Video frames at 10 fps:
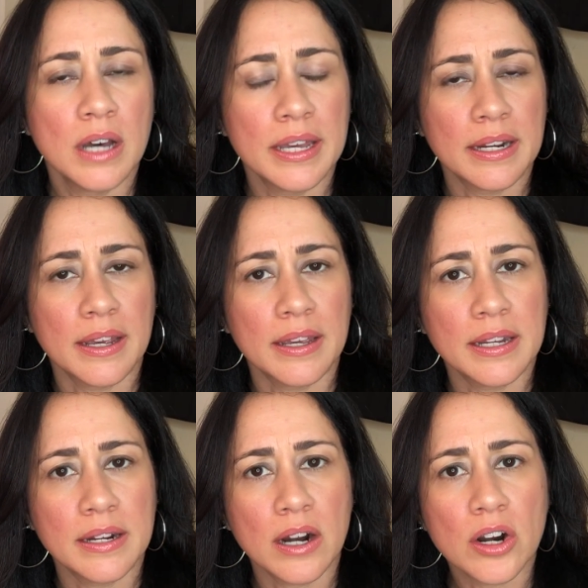in
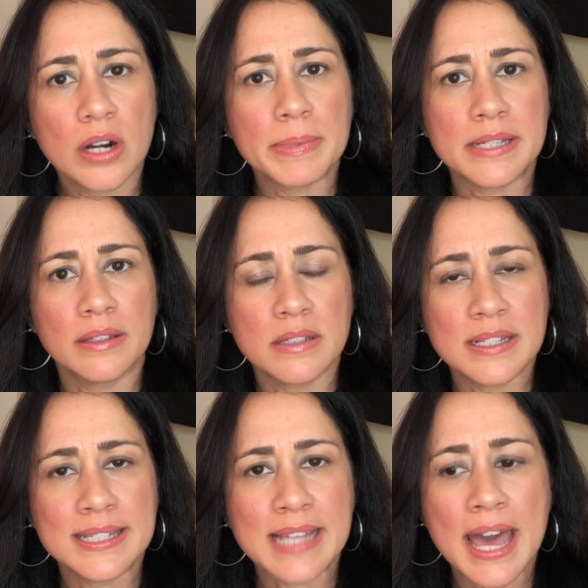an urban
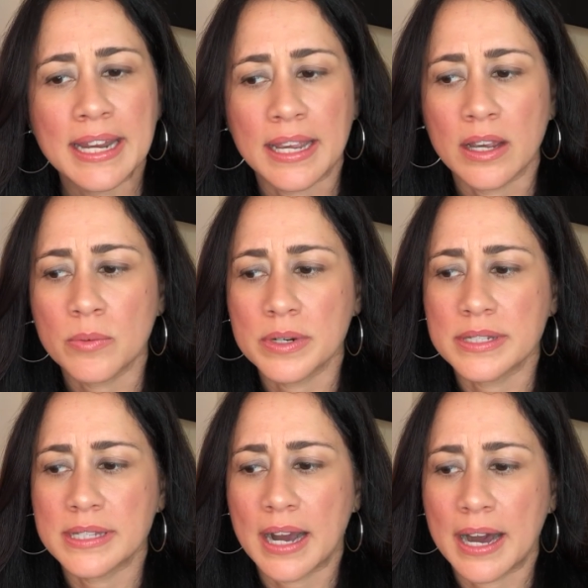setting
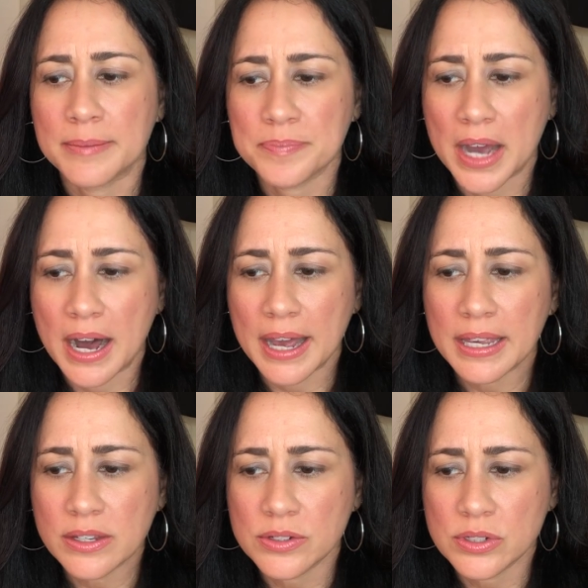was that I
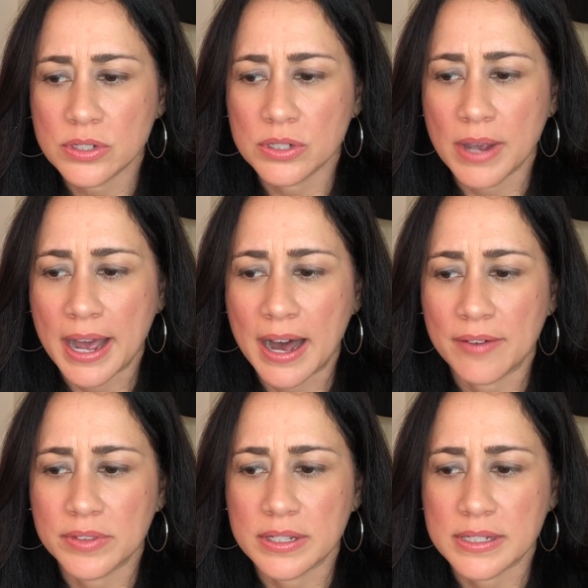used to
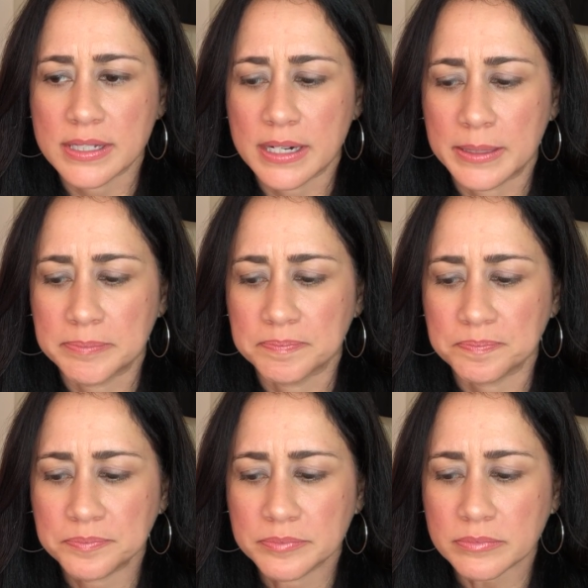have this
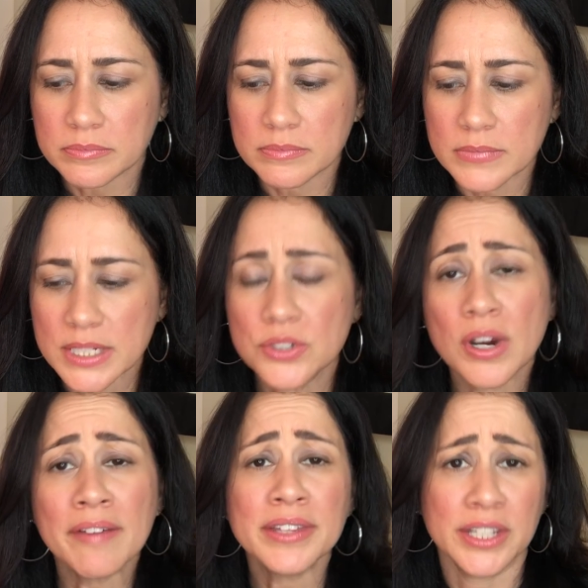
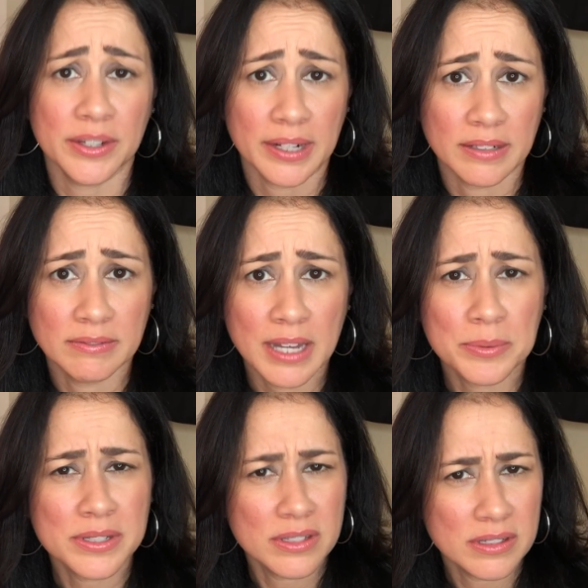traveling unit that
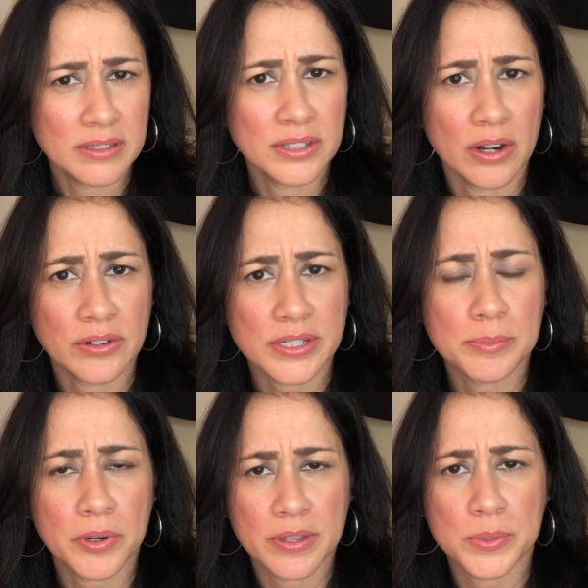was across the
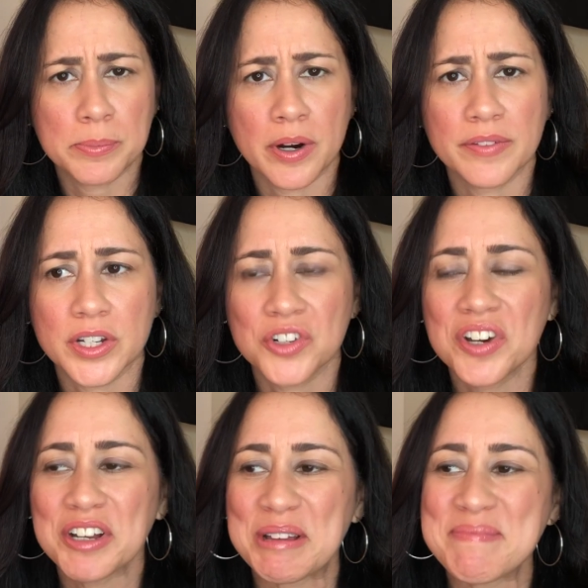board, that was part of the
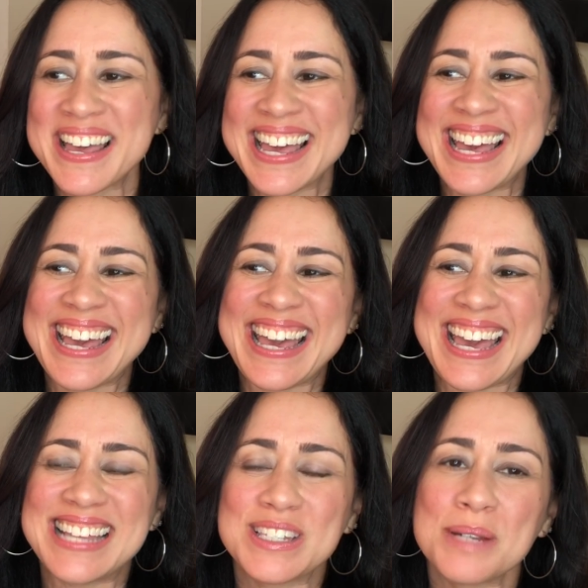curriculum.
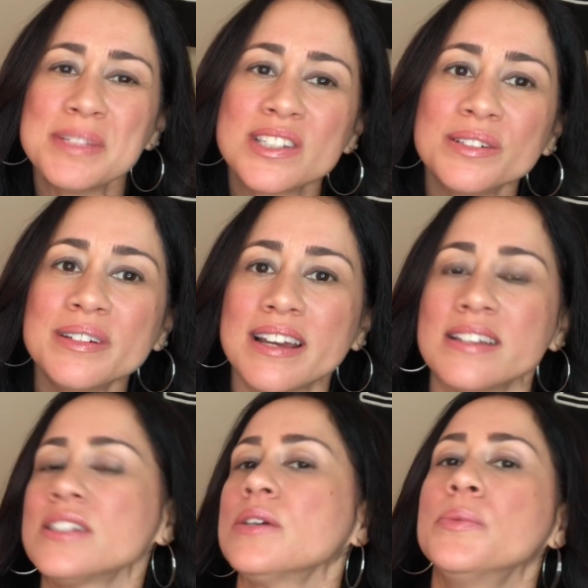And some
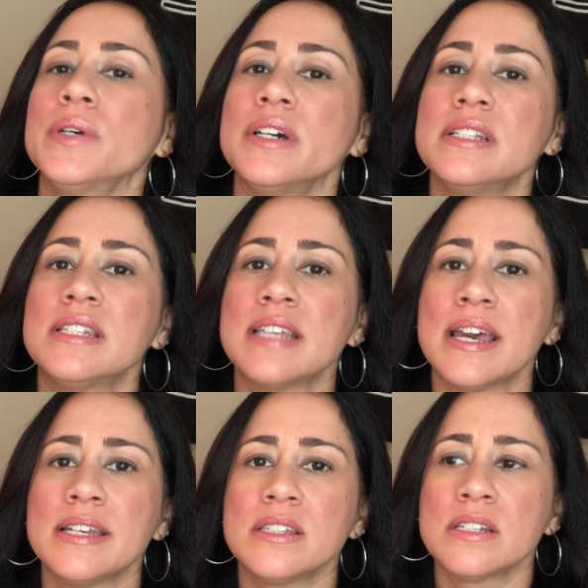students would
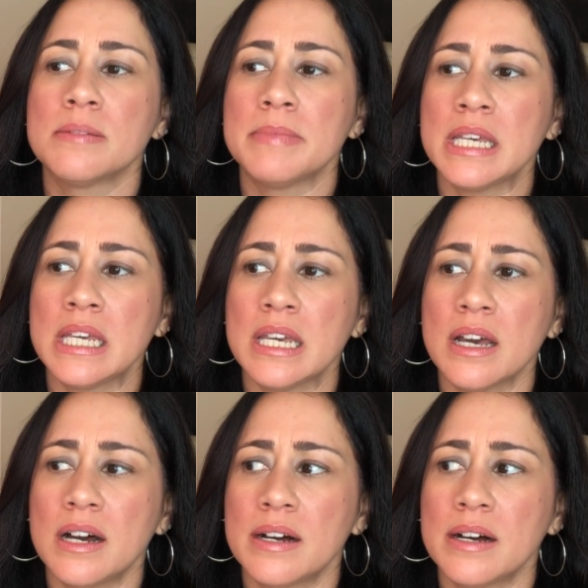say to me,